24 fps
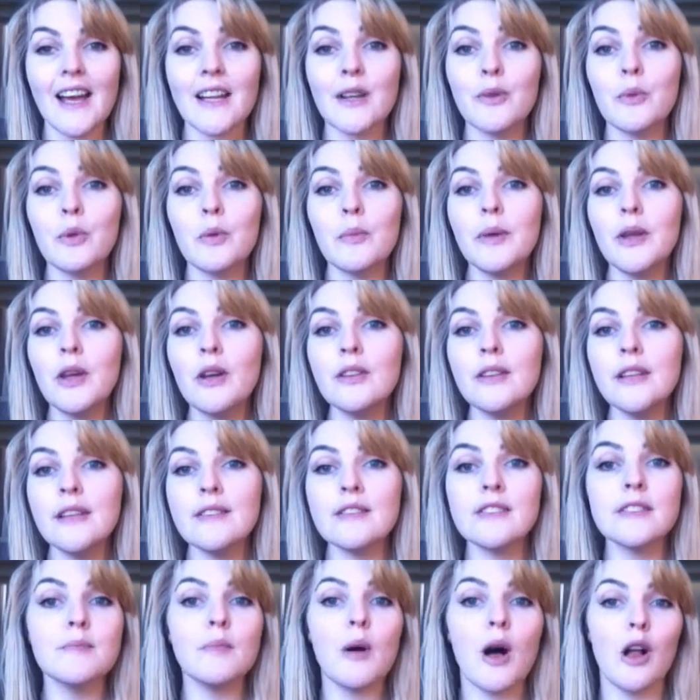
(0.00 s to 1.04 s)
and it will be only
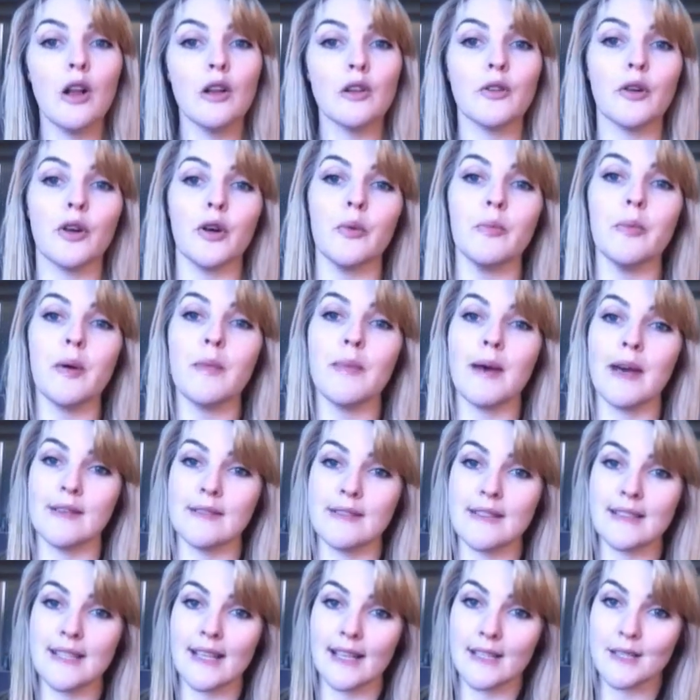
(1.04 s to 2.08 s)
a small group,
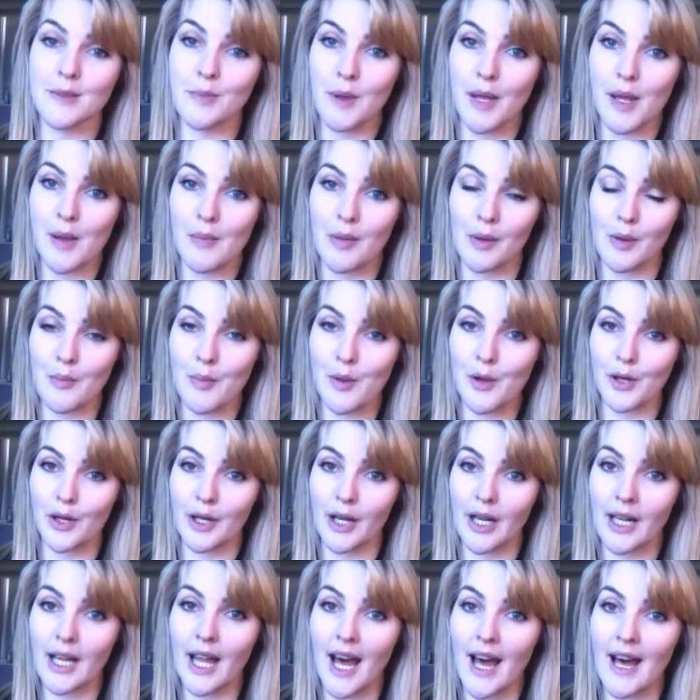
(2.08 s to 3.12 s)
about 6 people
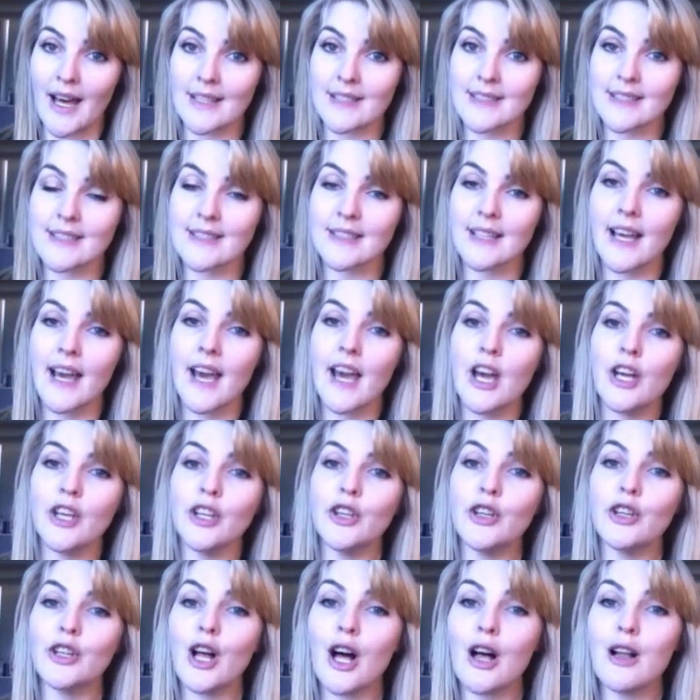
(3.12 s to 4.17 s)
per class.
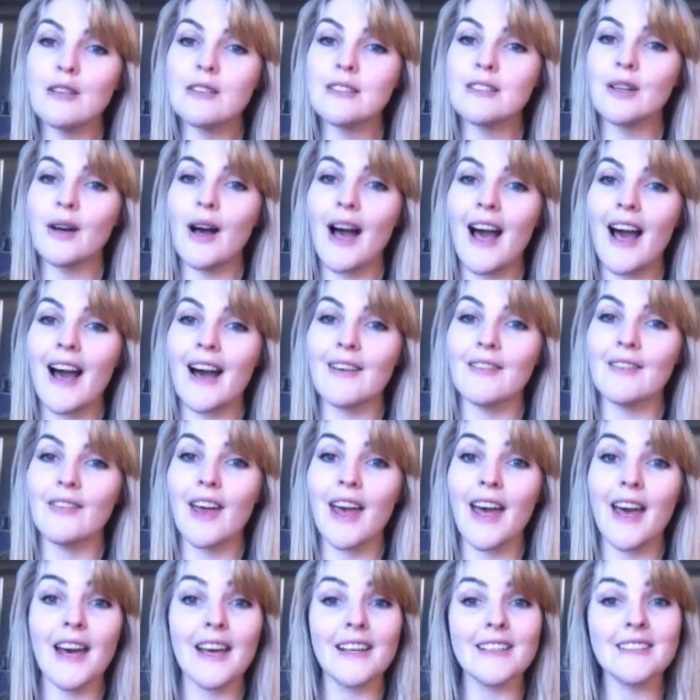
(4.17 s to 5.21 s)
You'll also have
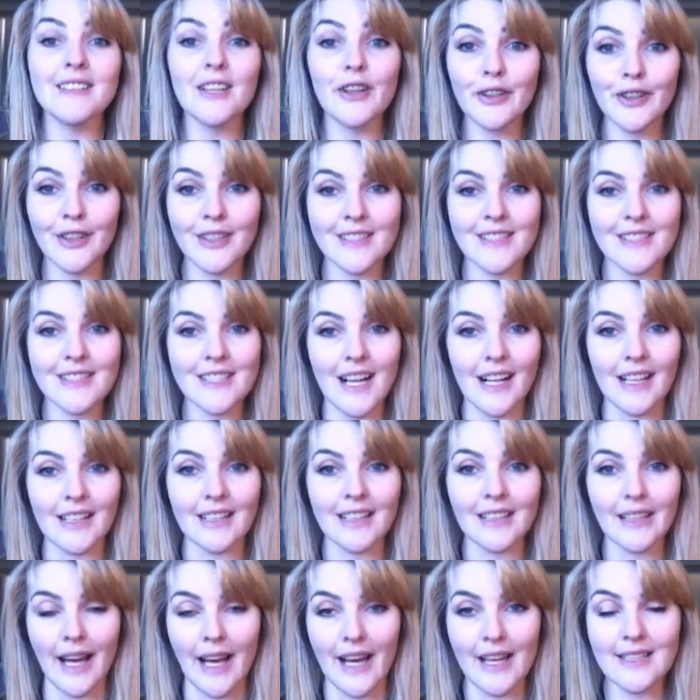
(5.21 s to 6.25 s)
a circuit style
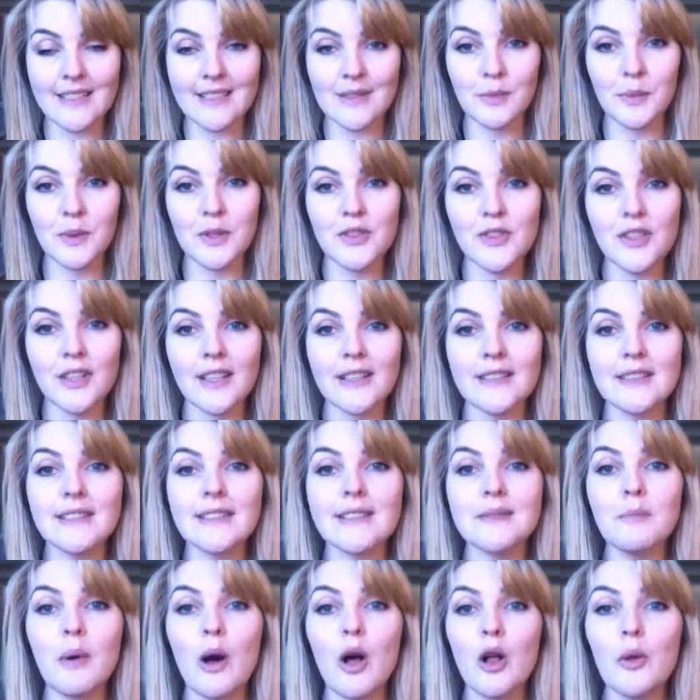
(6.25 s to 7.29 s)
class, which
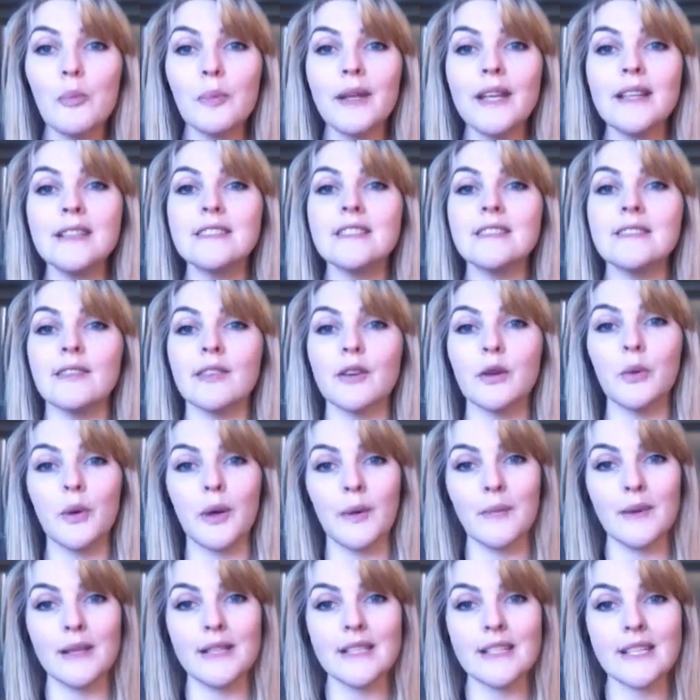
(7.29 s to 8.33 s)
is small pieces of
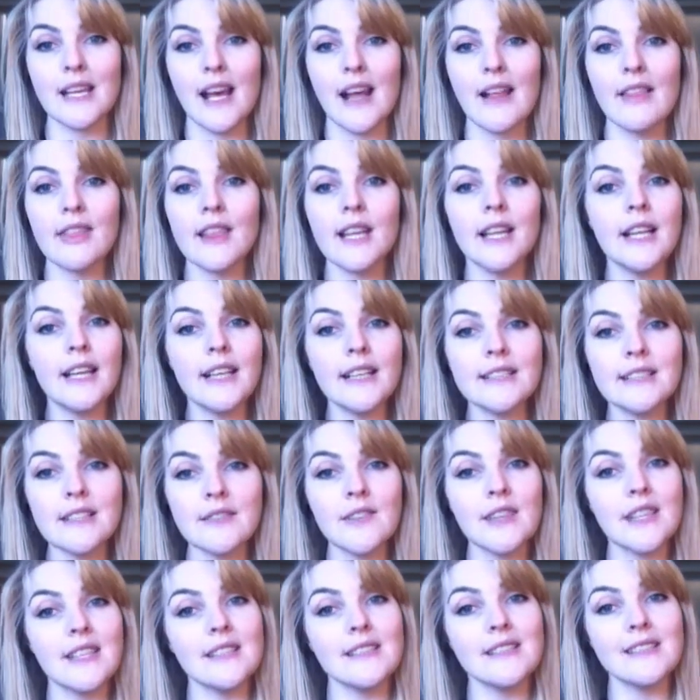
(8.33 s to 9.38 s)
equipment, the likes
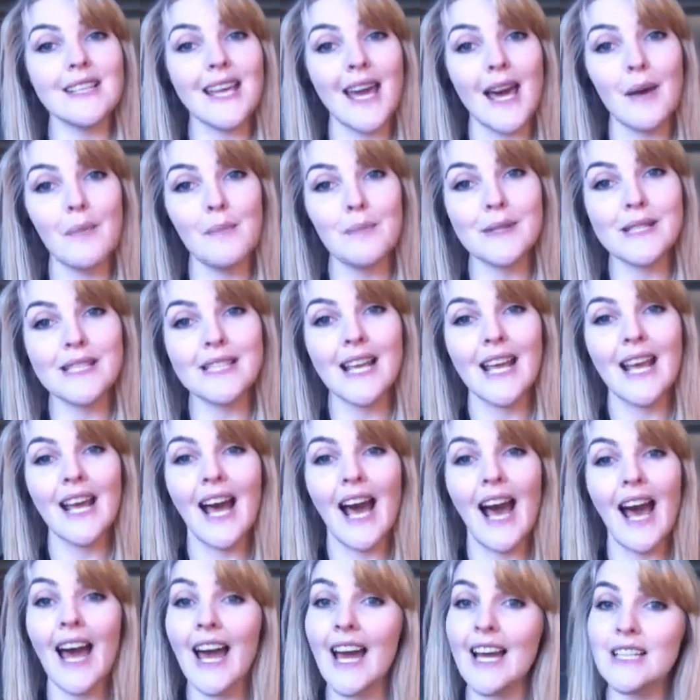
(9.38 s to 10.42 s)
of the steps,
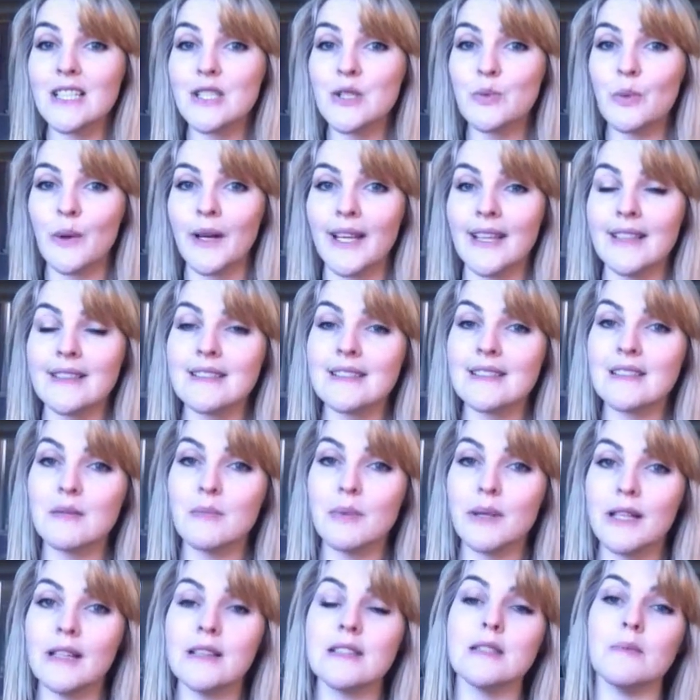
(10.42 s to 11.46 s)
hand weight,
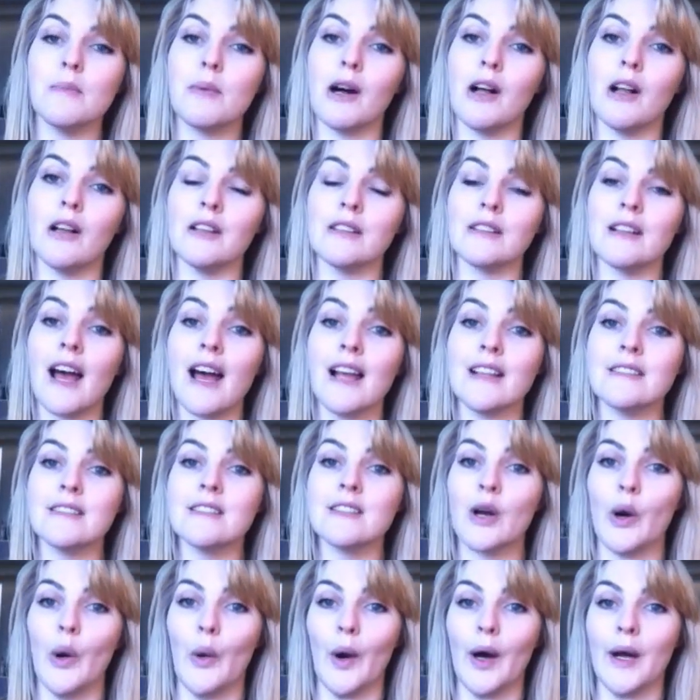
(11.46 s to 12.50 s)
stability ball, and
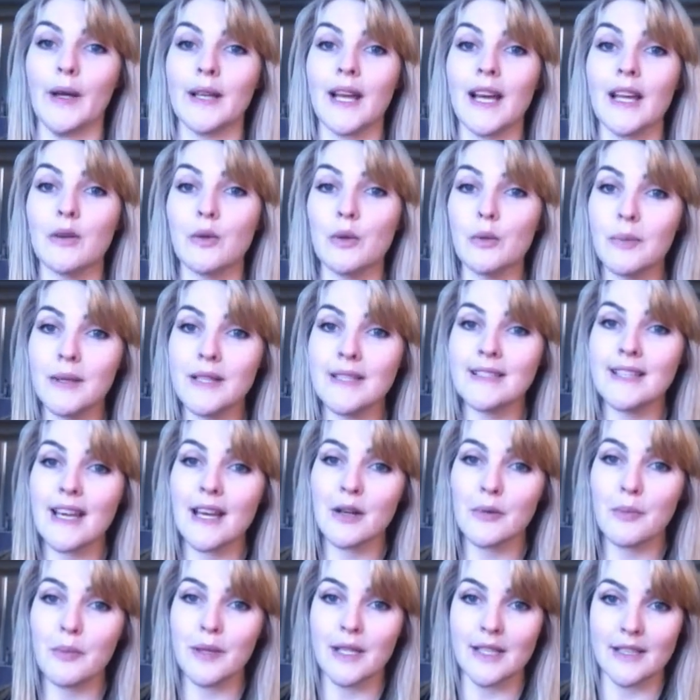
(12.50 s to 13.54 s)
so on, and it will be
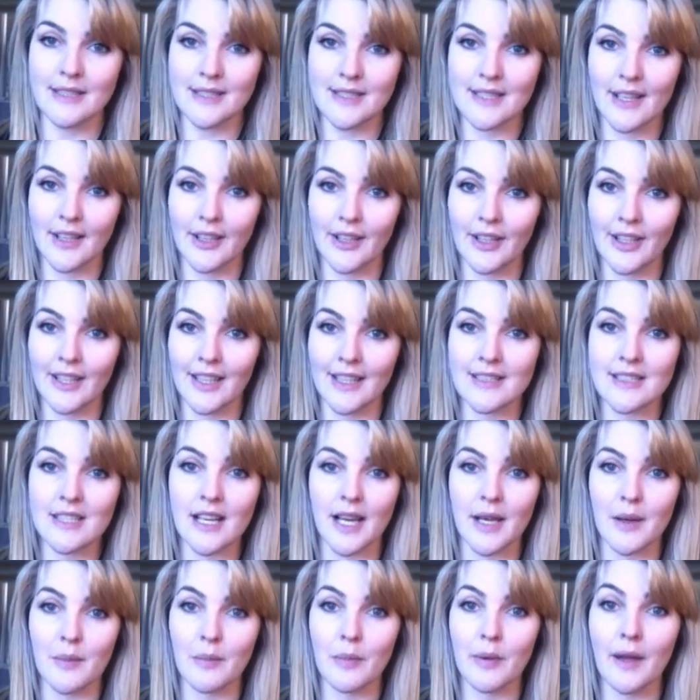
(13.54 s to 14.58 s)
set up in a circuit
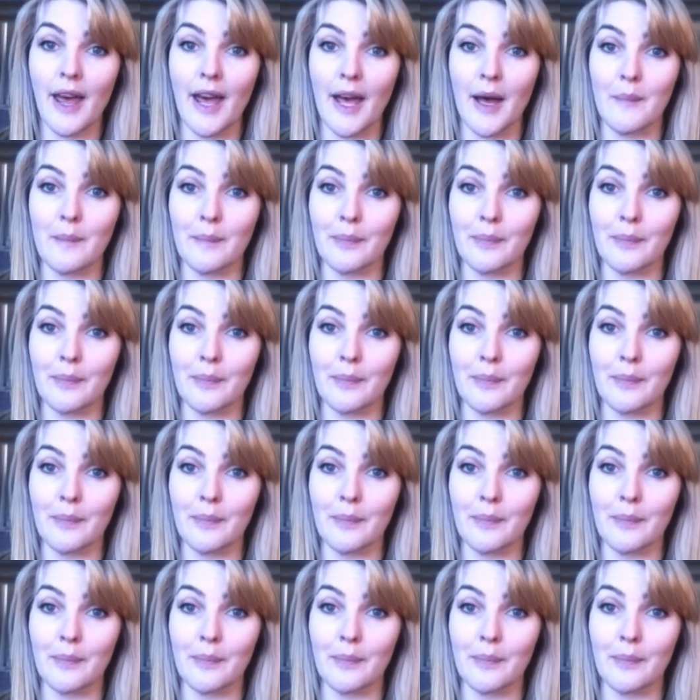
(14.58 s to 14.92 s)
type